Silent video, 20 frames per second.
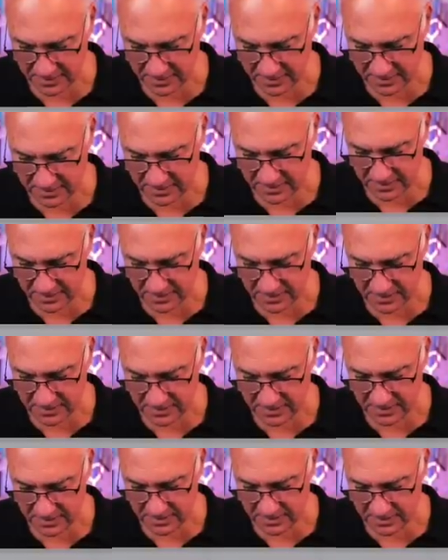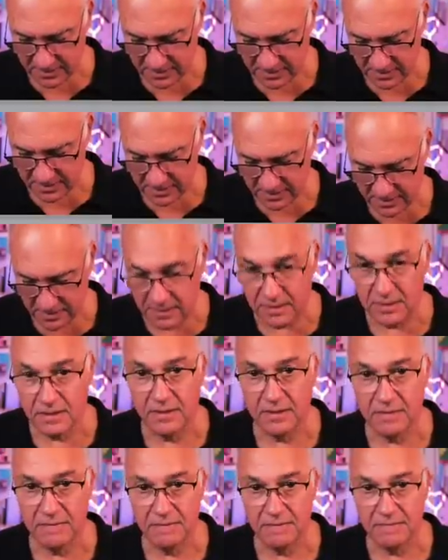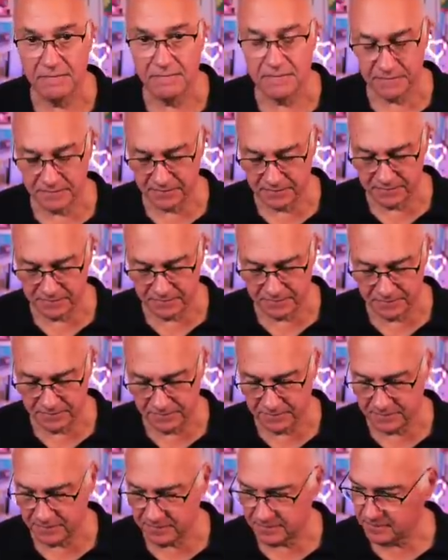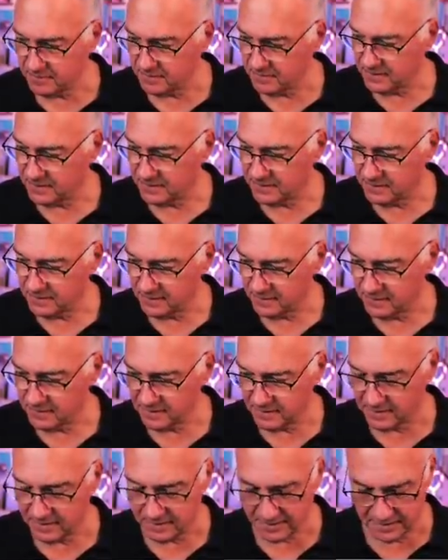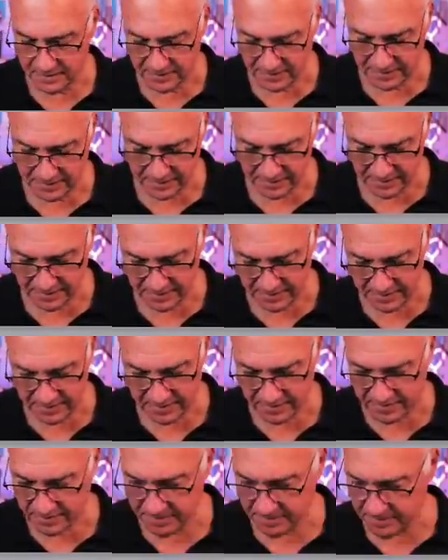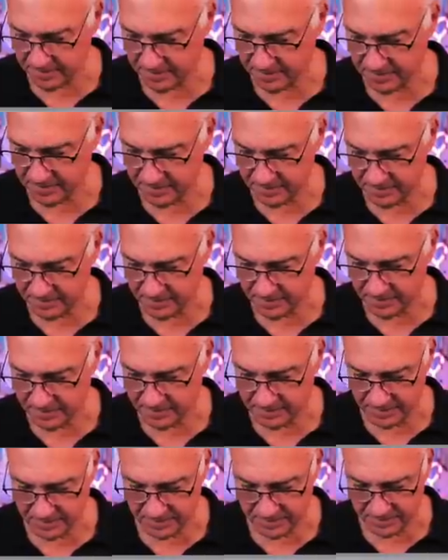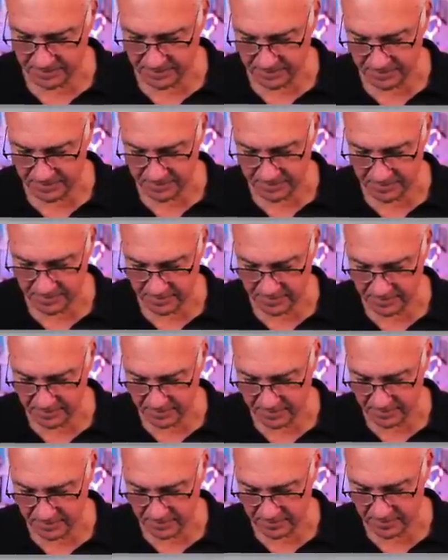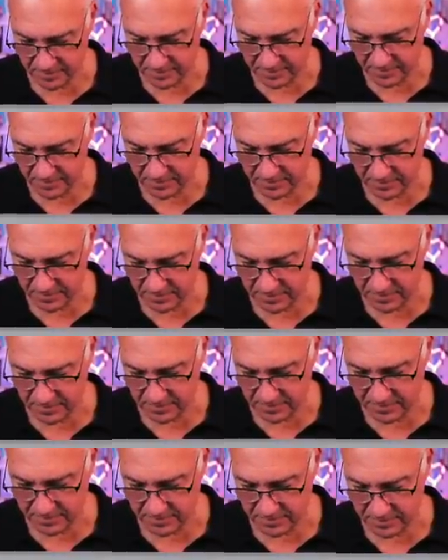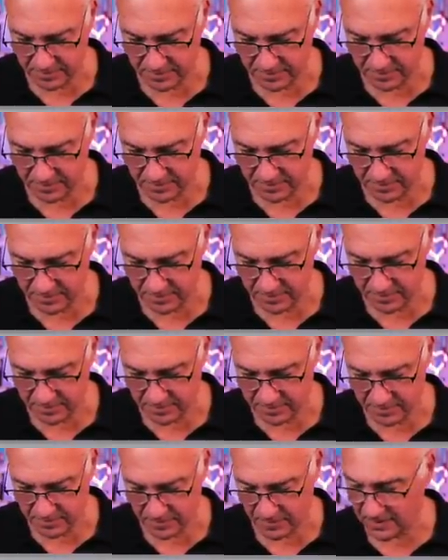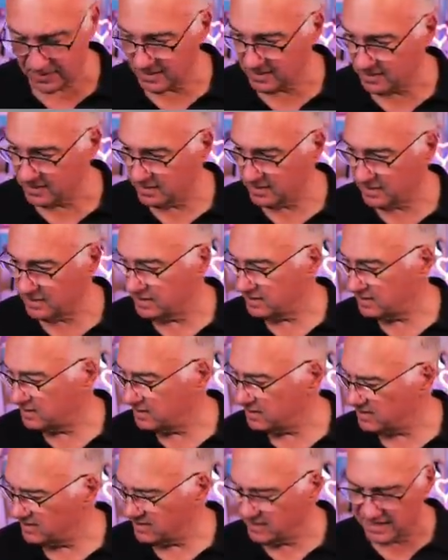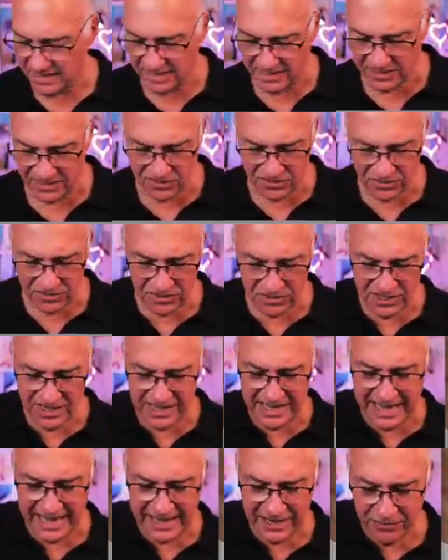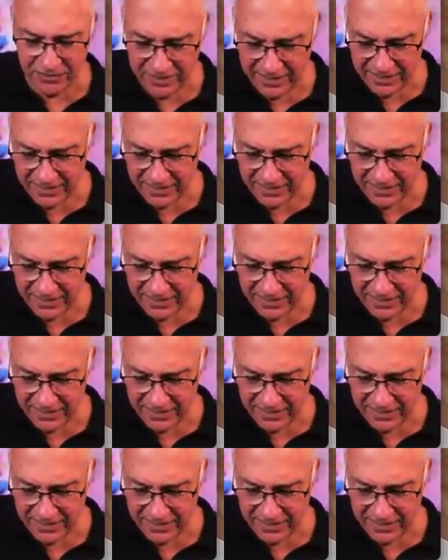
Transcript: I start I mean, we did get invited to somebody's house this year who will not be named, but is also known for not really being Yeah, that's true. Is she cook. catering